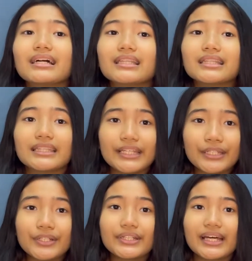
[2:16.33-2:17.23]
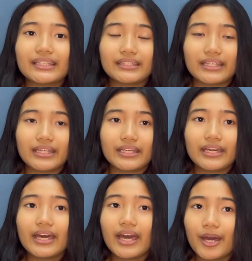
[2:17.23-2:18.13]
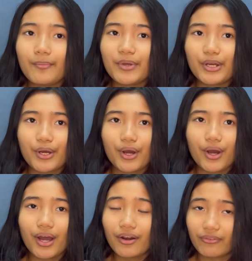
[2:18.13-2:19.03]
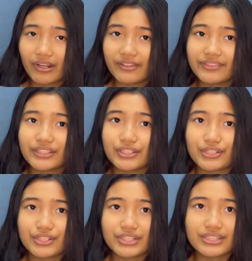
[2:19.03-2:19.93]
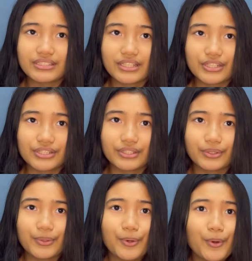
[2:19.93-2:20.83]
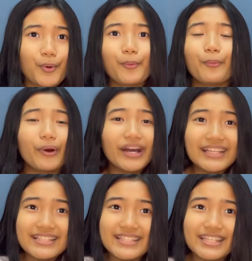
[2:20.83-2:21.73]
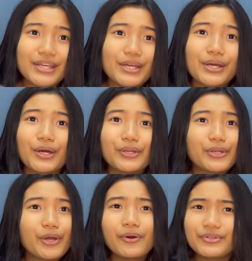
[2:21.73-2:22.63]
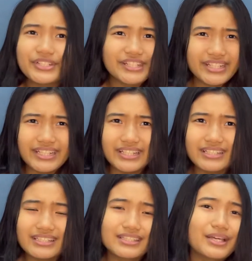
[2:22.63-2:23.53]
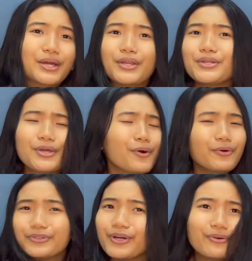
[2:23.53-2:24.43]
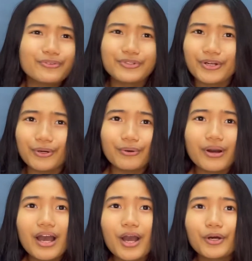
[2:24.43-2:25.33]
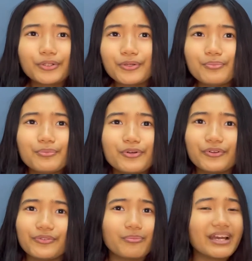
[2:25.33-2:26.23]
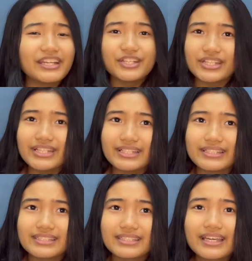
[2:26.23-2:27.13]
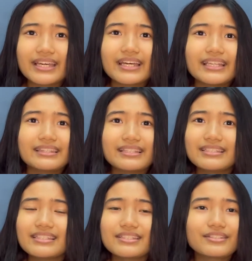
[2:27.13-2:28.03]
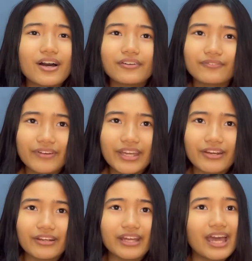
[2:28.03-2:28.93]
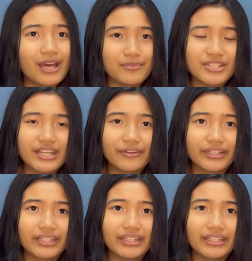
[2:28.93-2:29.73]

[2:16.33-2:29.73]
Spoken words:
Later that day, Hem and Haw arrived at the cheese station. "What? No cheese? No, no, no! Who moved my cheese? This is not fair!" Hem shouted.